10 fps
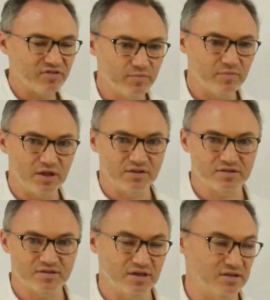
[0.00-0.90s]
them
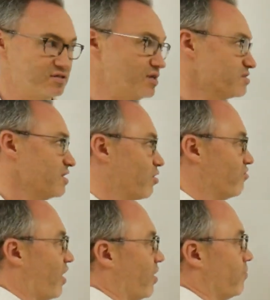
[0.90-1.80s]
is this. Now,
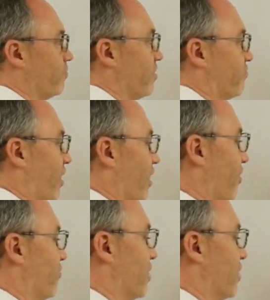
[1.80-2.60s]
if I have